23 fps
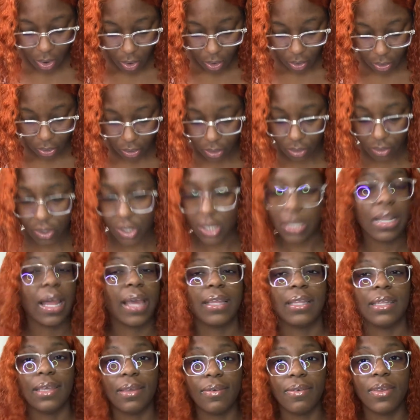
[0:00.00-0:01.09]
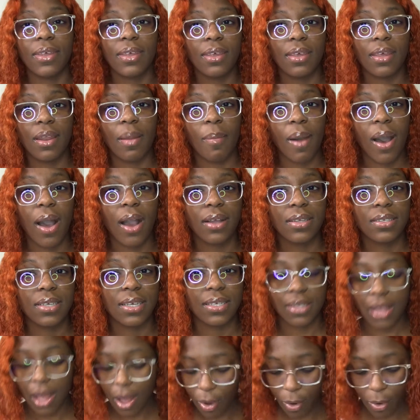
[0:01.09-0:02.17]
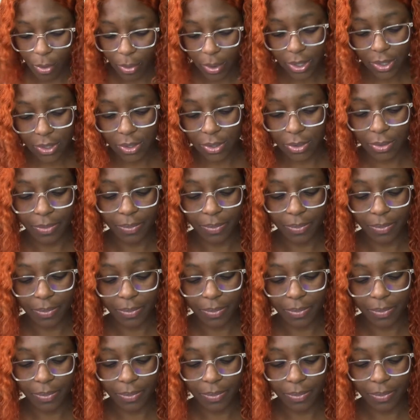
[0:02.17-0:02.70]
or do you just like leave it in a box? Because I always do.